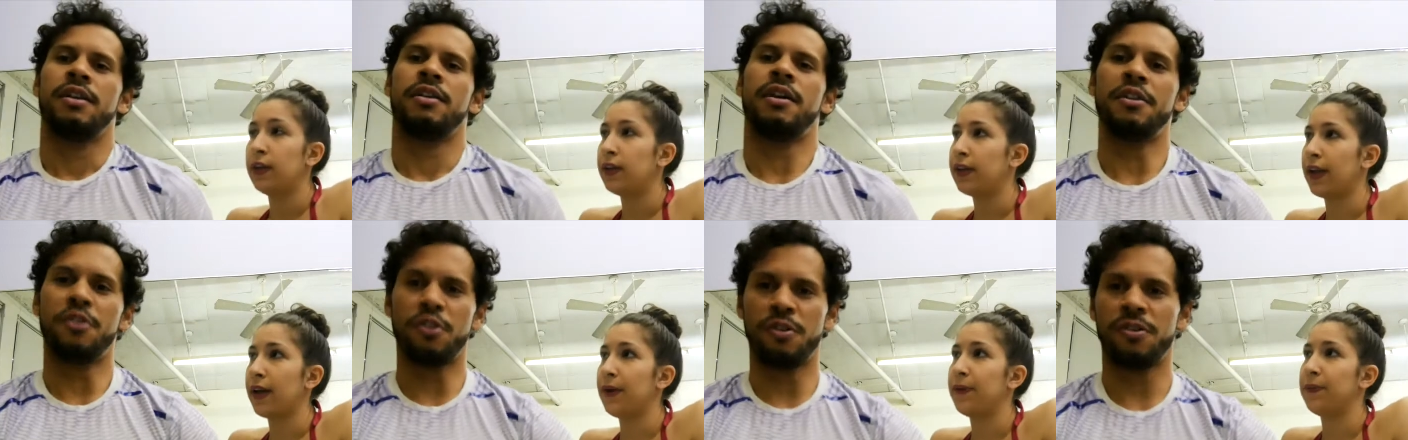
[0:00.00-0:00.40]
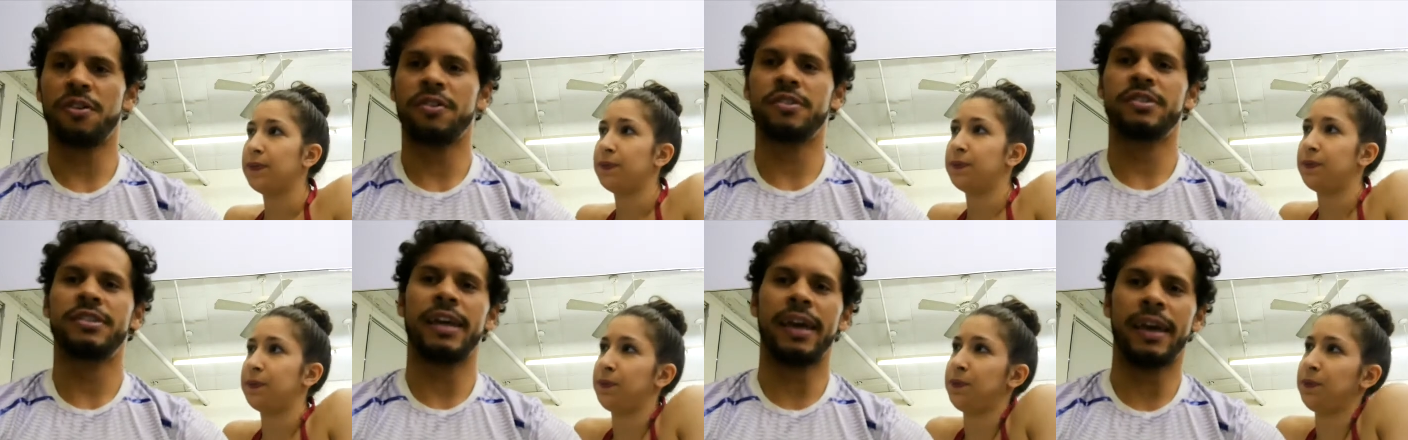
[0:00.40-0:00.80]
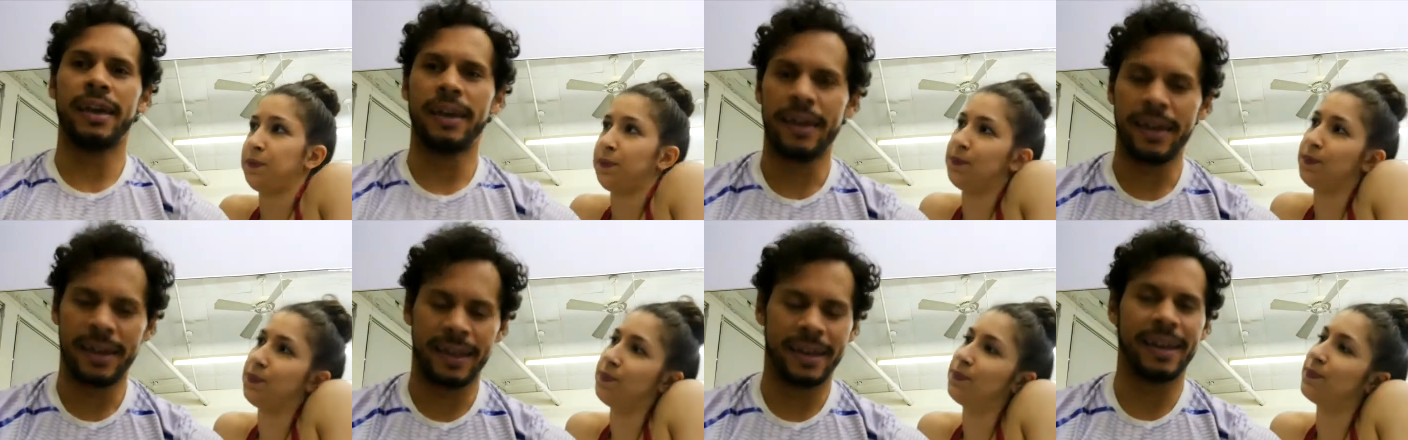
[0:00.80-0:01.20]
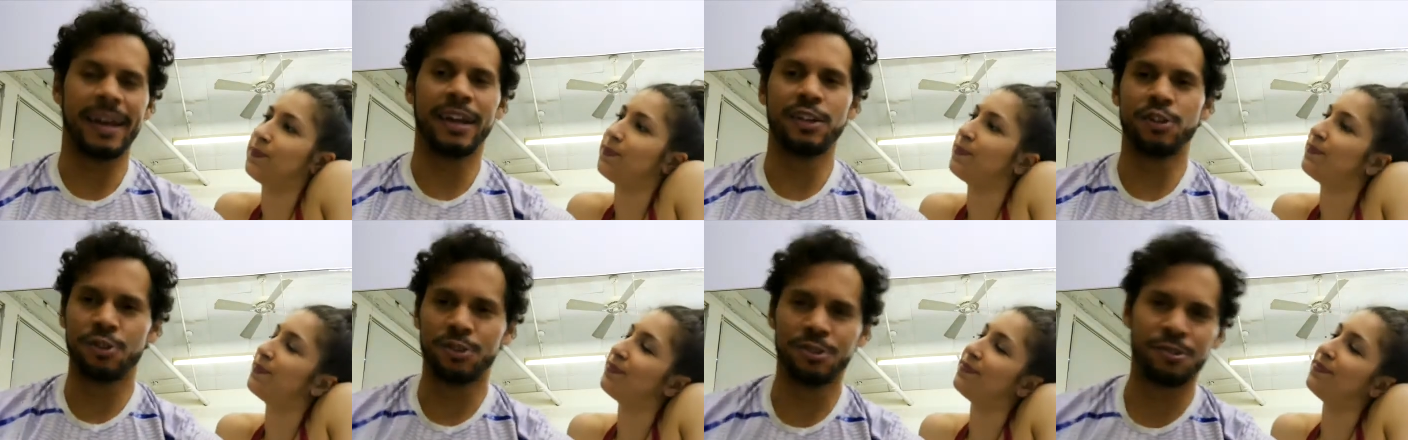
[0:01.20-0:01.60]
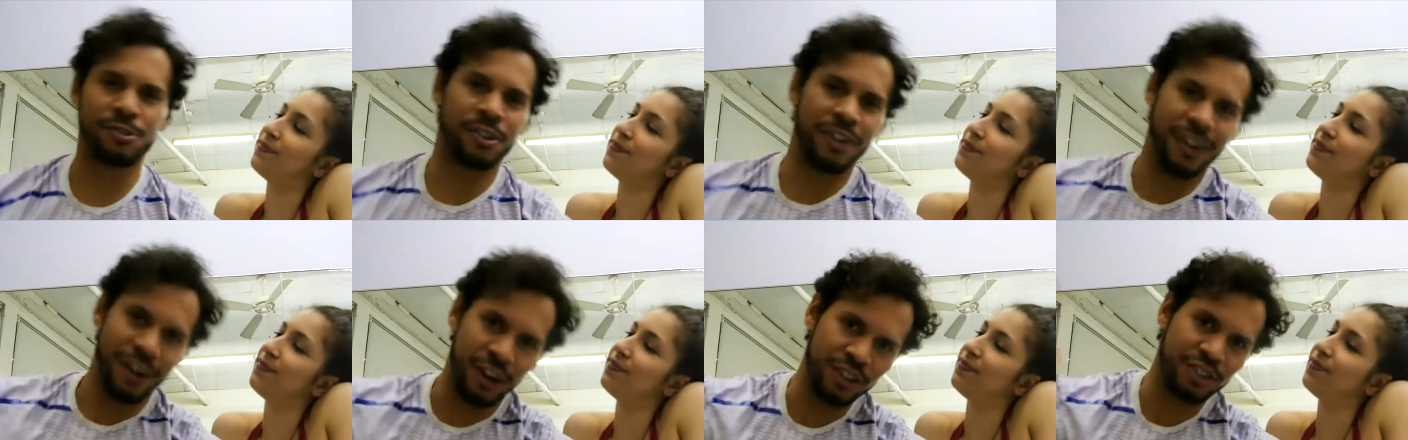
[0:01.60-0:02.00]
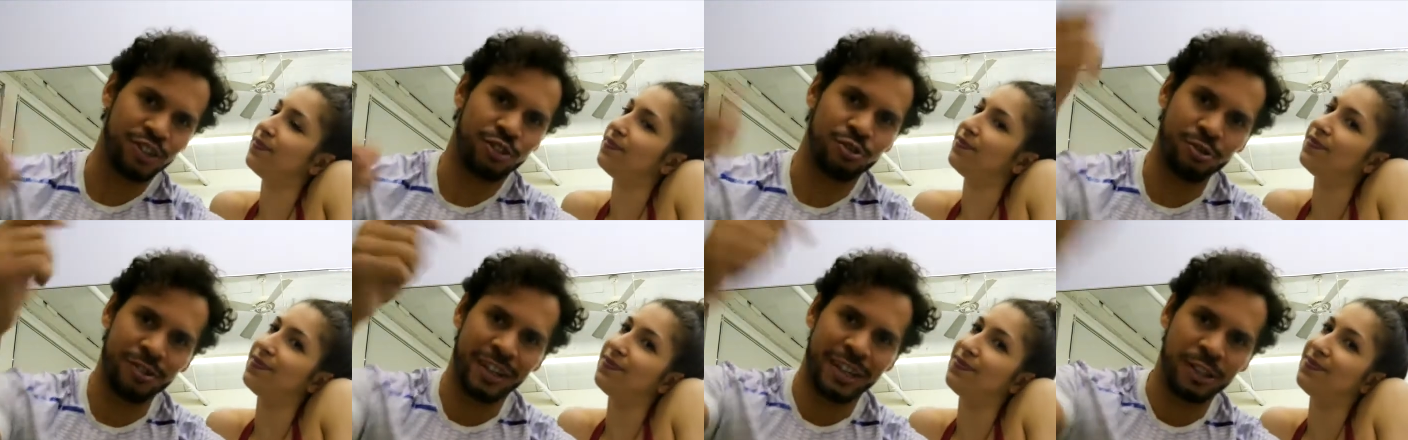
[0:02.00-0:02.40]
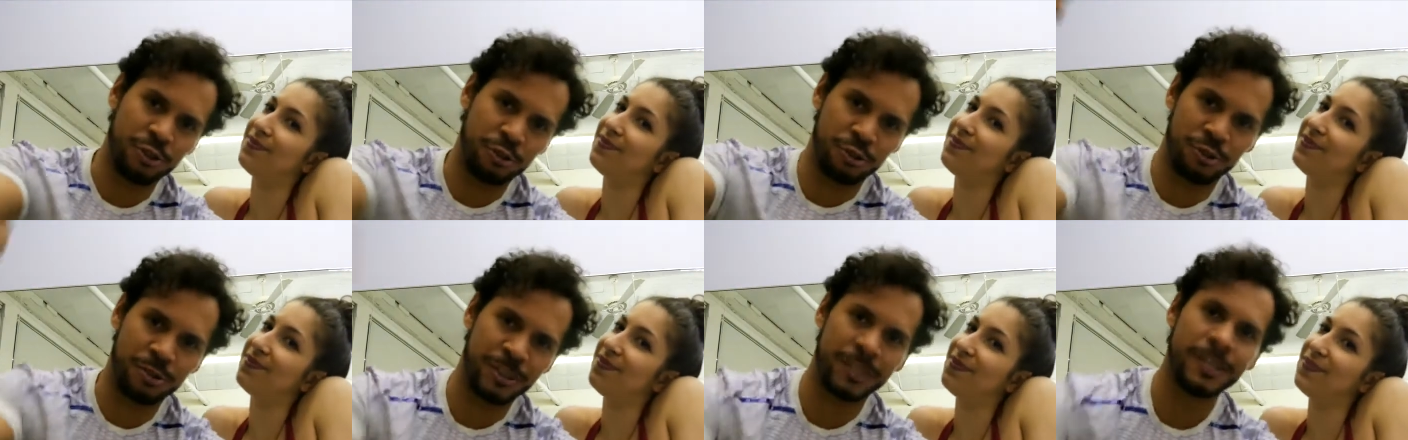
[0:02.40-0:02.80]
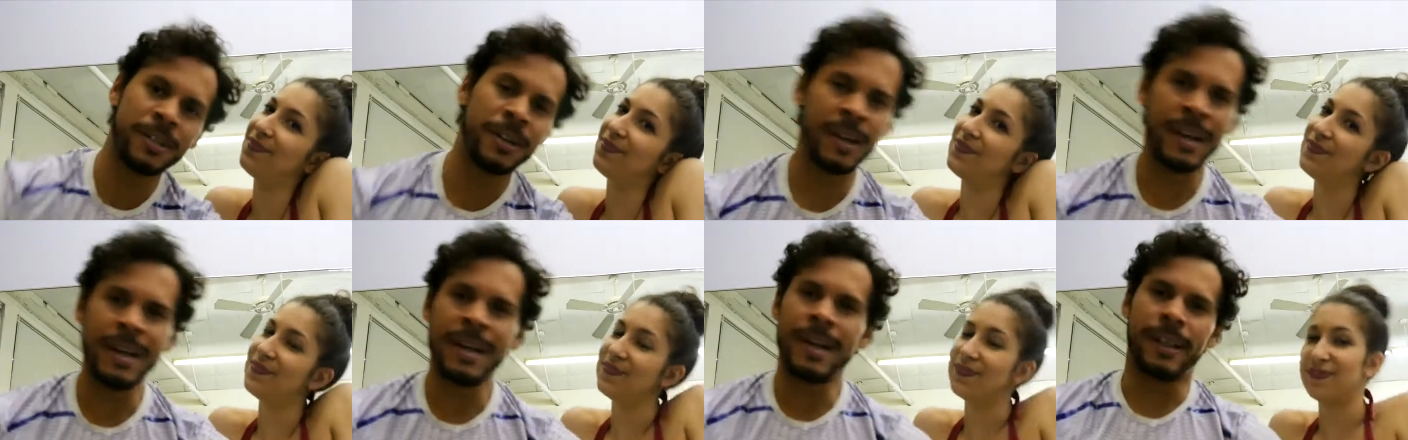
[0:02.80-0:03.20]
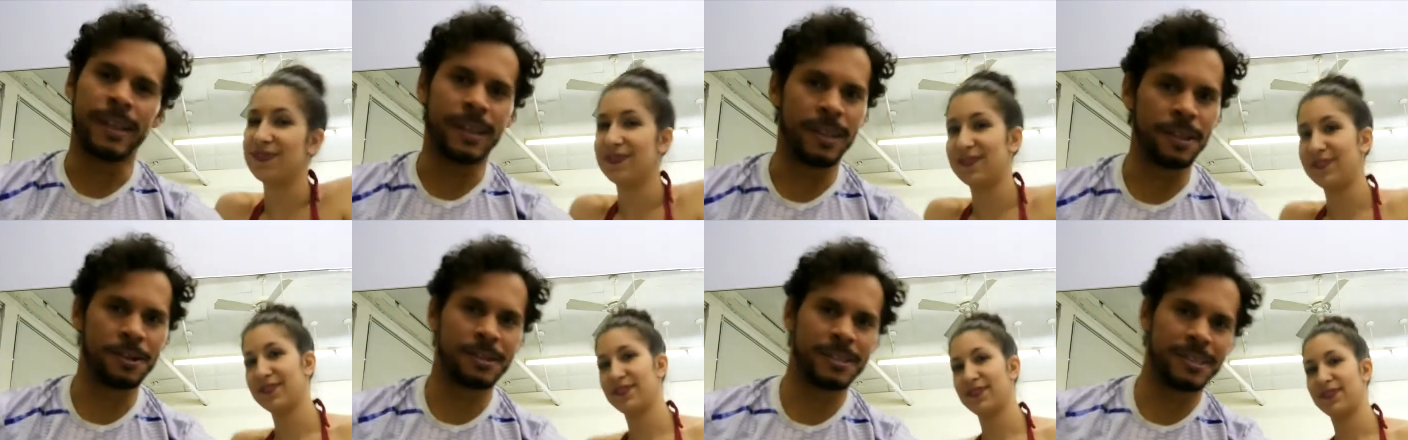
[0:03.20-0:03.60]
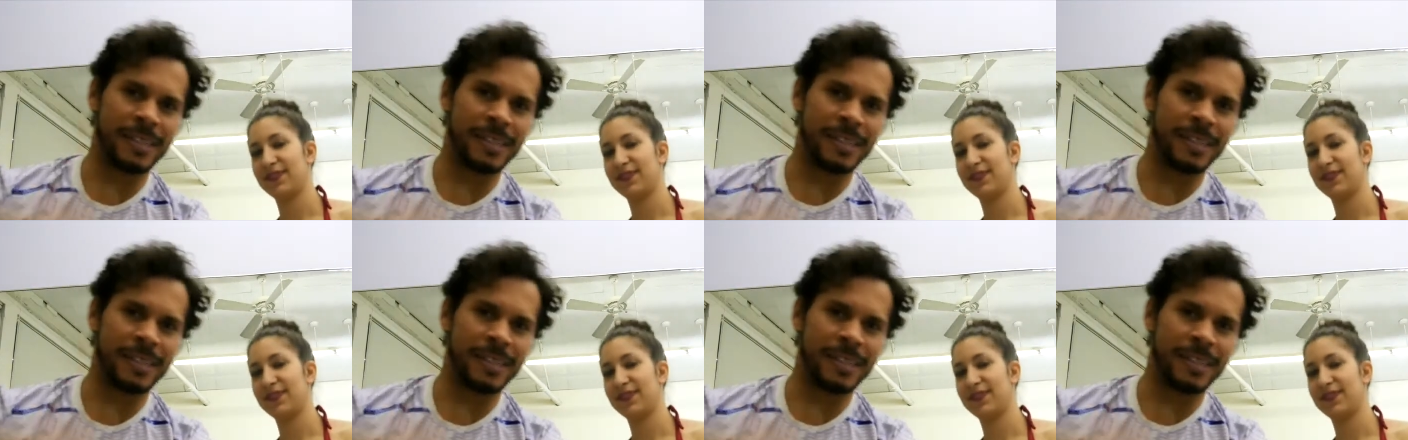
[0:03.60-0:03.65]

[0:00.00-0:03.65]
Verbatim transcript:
Speaker 1: Another day, another rehearsal, another little